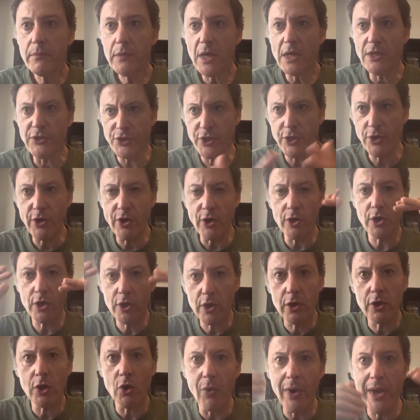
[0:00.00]
So you can
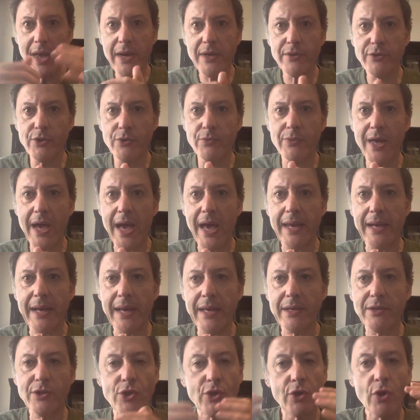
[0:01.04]
go ahead and do that,
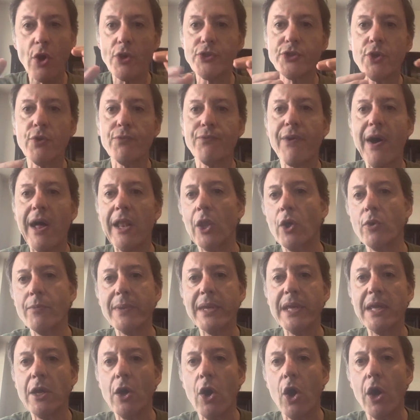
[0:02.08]
and you can also follow
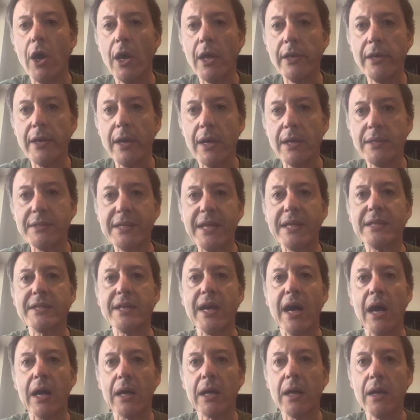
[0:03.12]
me on
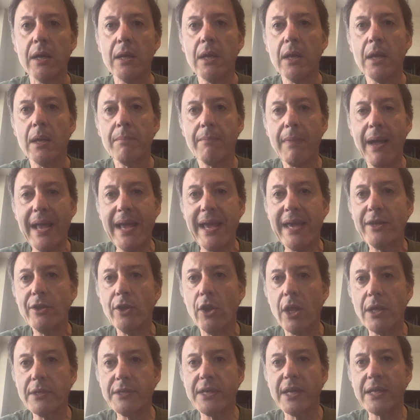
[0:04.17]
TikTok. My handle
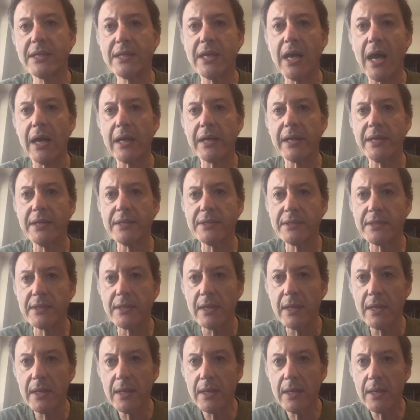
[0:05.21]
on TikTok is
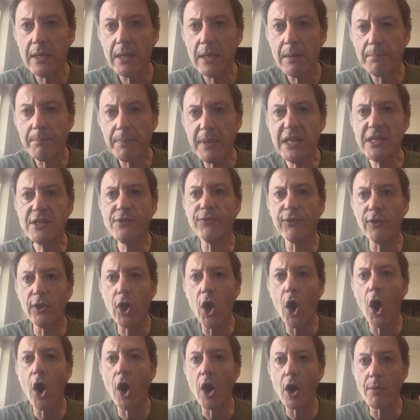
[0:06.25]
Peaceful
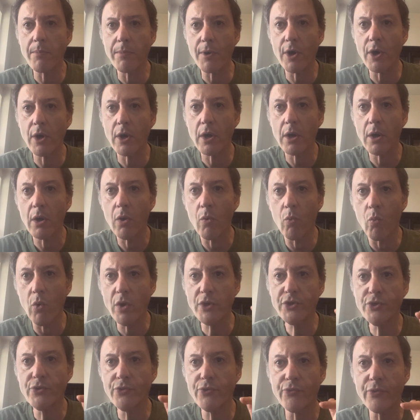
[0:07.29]
Harbor
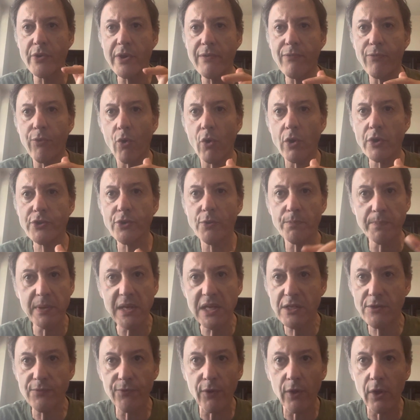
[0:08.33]
1234. So
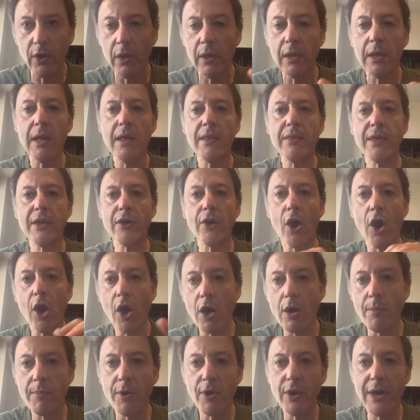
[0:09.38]
peaceful, then
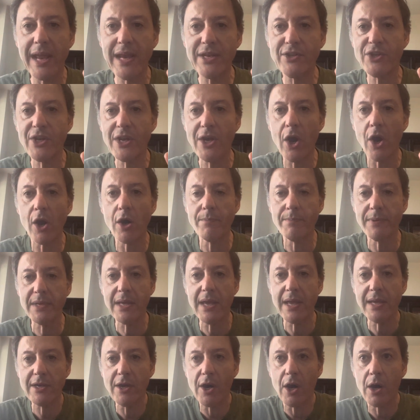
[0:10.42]
Harbor,
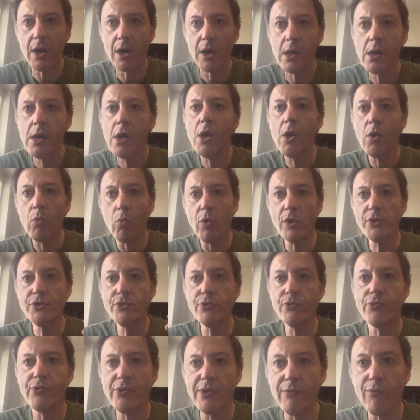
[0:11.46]
HARBAR
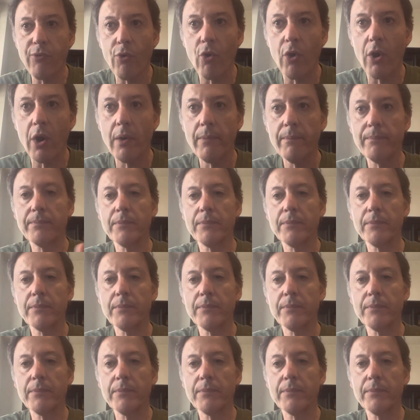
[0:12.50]
1234.